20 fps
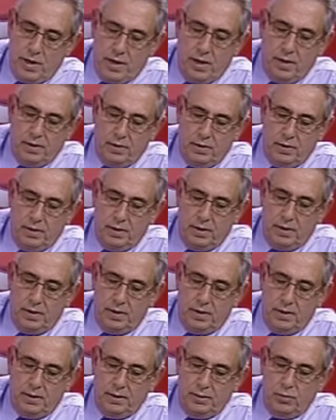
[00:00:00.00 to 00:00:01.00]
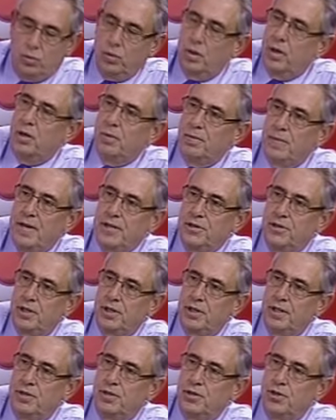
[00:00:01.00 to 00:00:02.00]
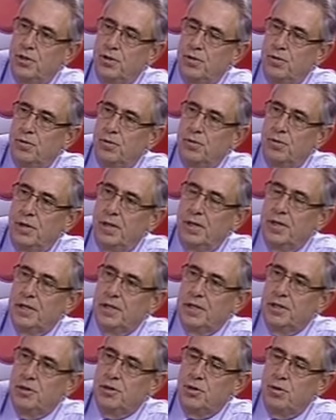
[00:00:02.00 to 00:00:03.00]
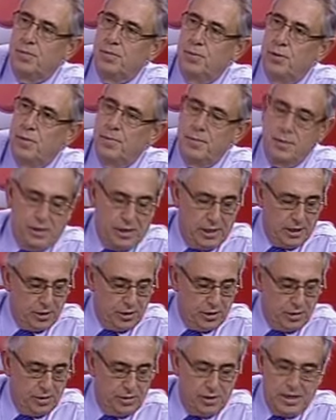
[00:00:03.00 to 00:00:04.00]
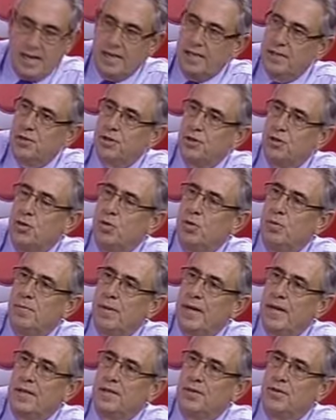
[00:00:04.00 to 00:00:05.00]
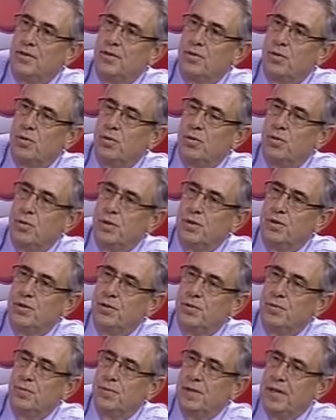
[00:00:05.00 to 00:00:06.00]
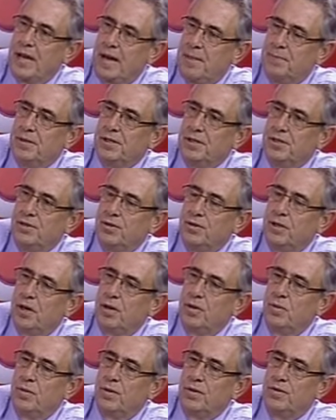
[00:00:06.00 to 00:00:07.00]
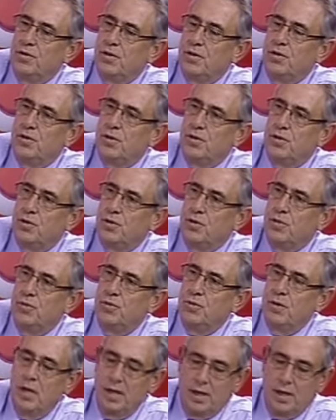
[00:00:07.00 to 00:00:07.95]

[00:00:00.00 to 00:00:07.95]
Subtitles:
in Willow Magic into your permutations and Normans, or would you be happy to go with just the 2